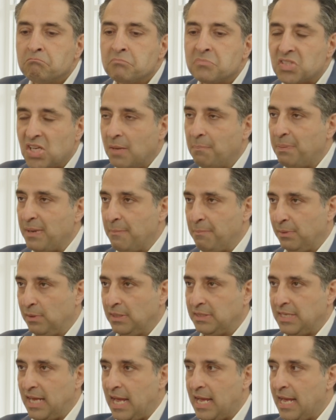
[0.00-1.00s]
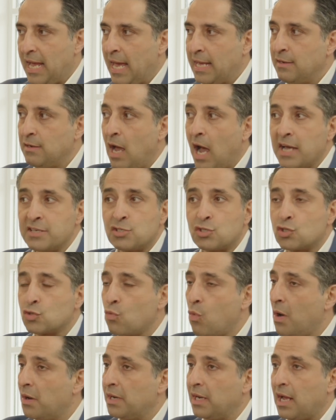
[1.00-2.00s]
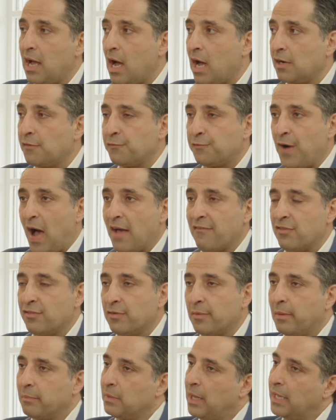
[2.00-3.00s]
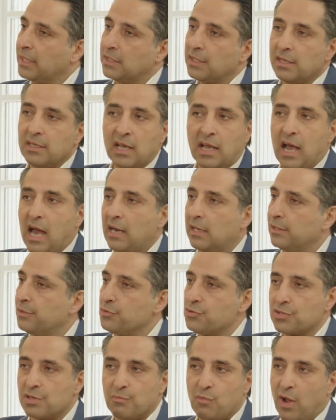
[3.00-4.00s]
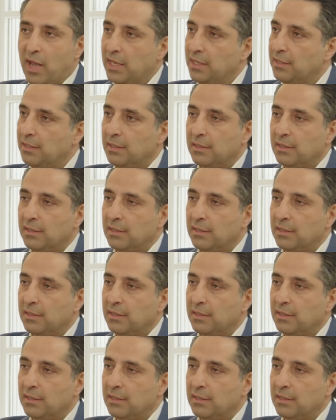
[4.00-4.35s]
10 people a day, and I swear to God, 5 of them I'm like, you got to lose some weight.